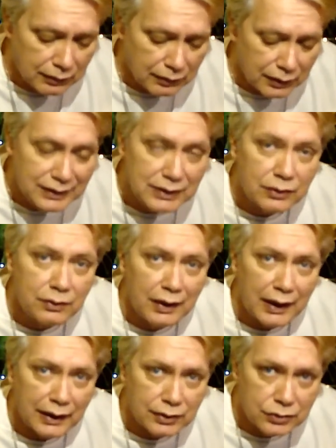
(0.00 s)
little
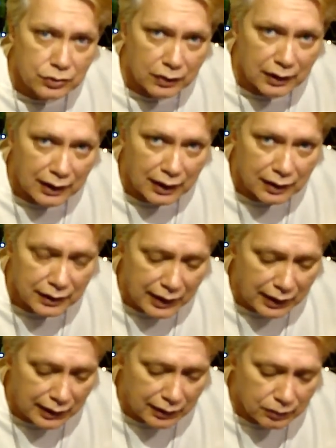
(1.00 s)
extra on
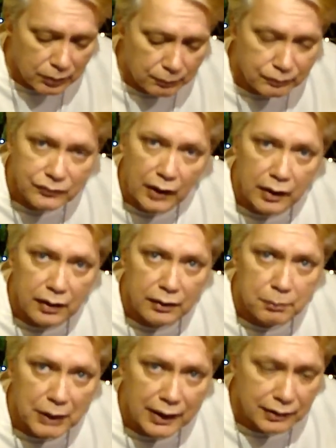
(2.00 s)
hand in
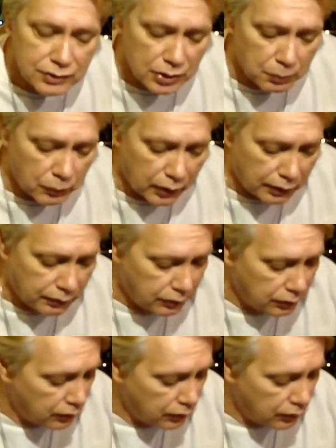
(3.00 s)
the back somewhere.